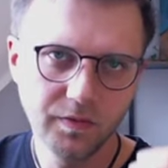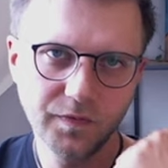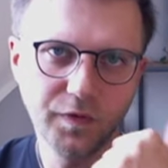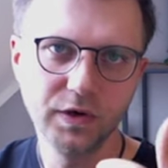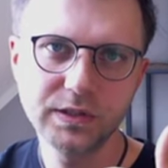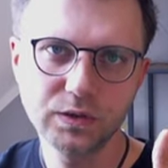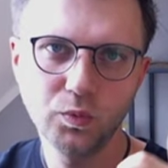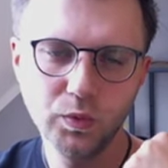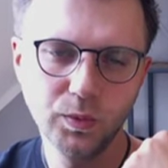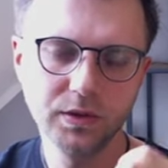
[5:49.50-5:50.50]
first
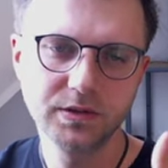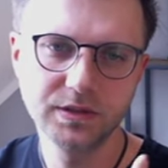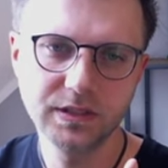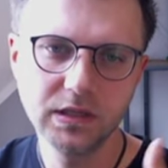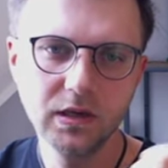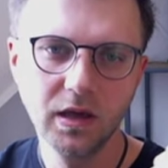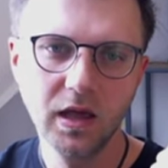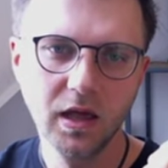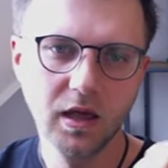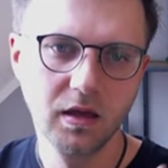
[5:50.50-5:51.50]
we want to see
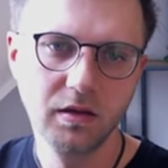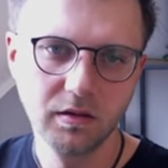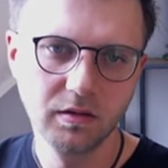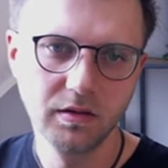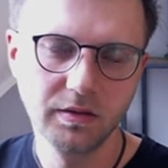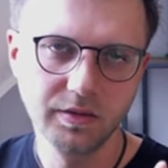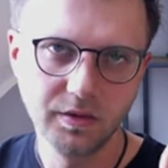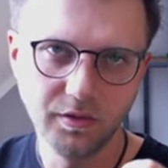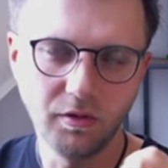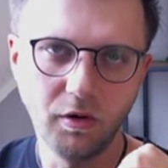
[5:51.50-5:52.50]

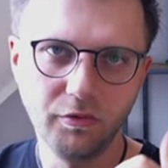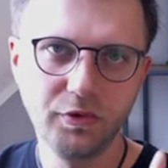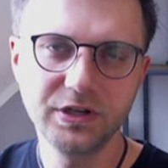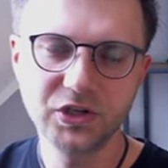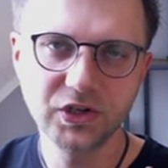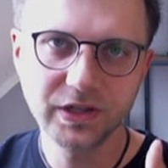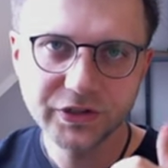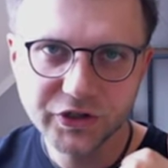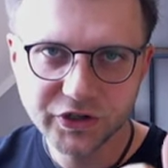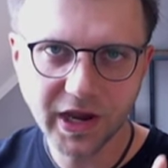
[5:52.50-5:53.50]
the original
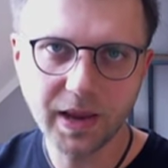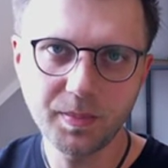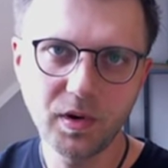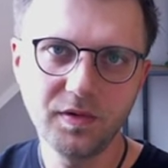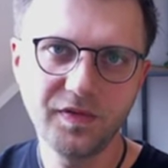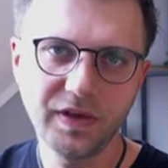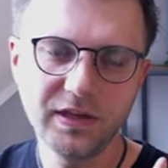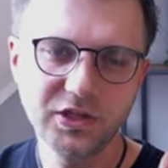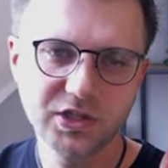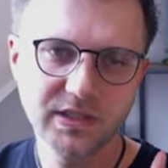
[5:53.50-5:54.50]
shape of
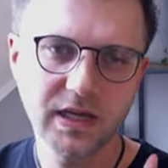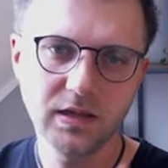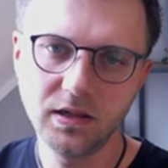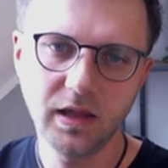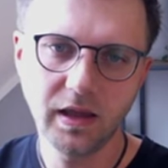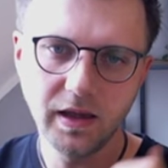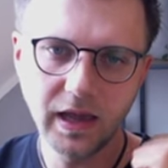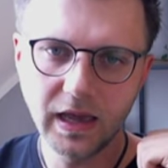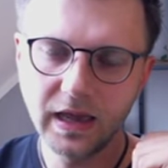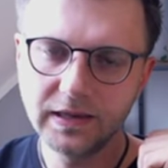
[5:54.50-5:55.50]
each cell
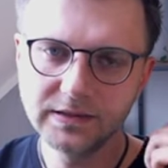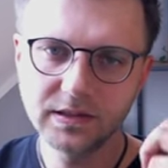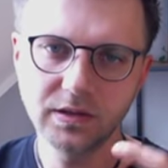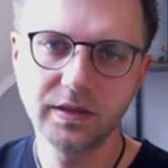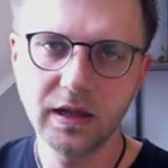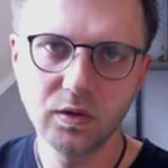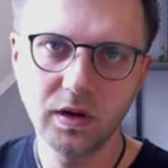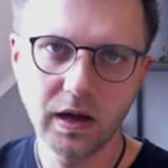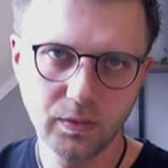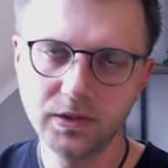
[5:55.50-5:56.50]
and then
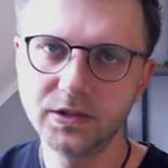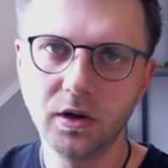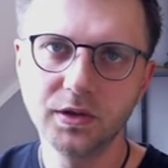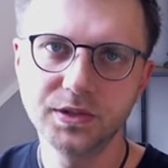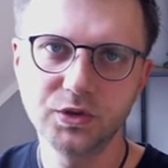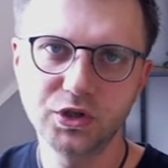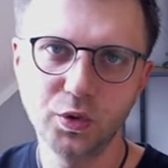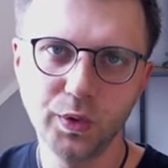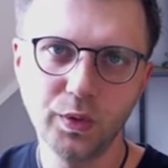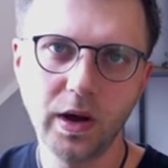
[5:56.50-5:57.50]
I will also
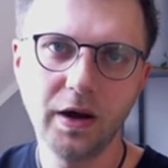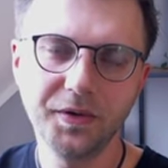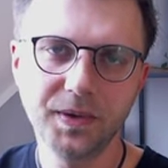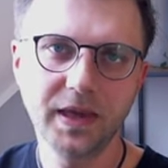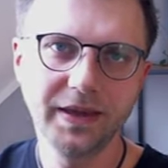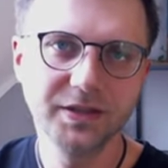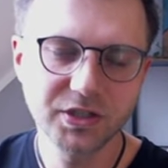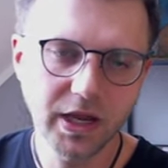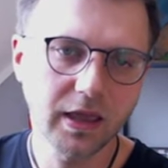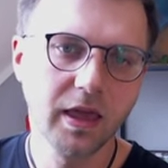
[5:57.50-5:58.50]
show you how you can
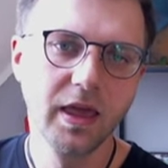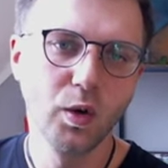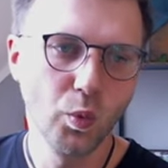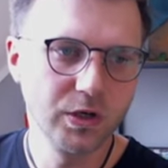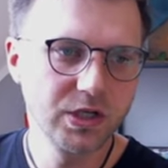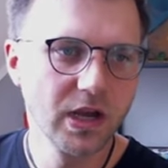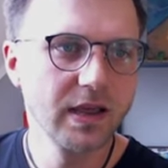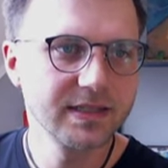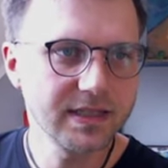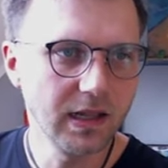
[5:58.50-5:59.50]
check which
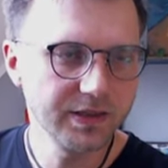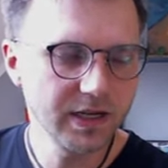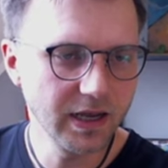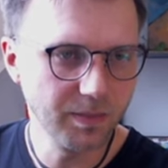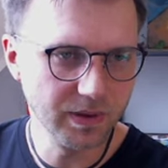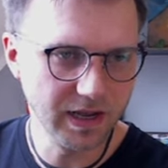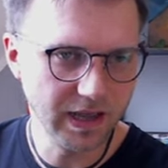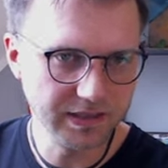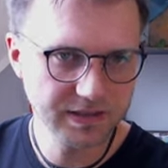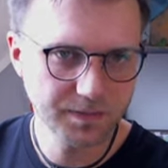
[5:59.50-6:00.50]
cell type it
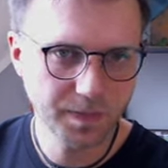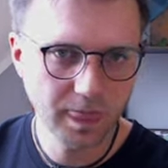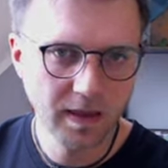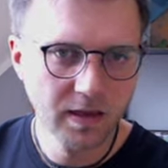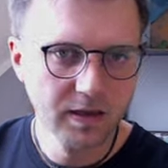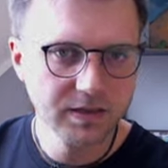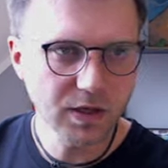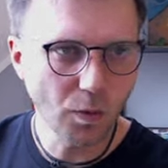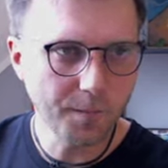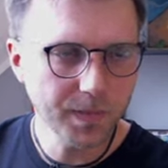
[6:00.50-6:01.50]
has.
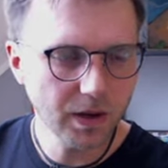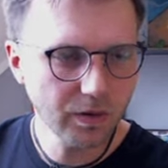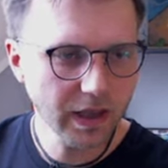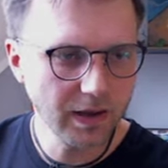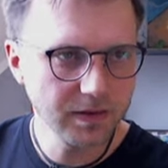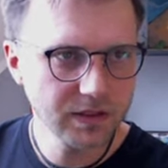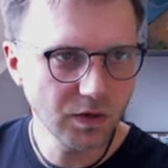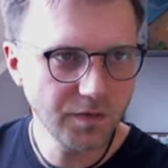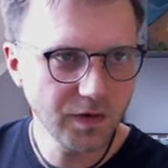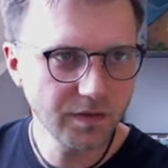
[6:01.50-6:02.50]
So, okay, so
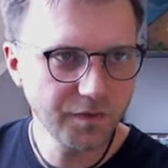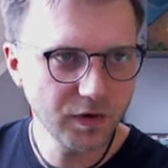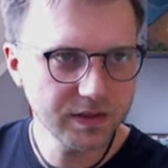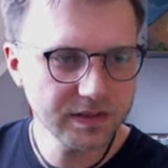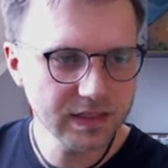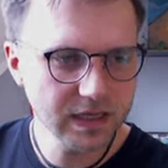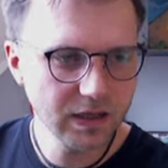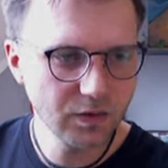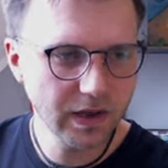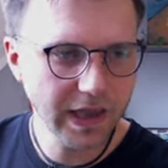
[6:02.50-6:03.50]
for the first thing
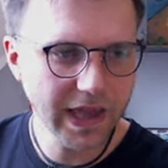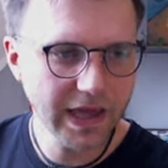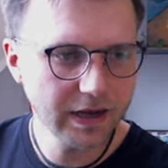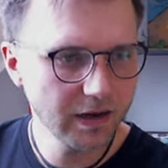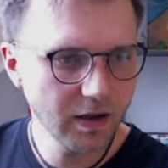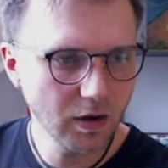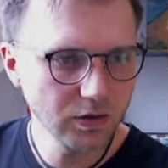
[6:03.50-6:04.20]
you can go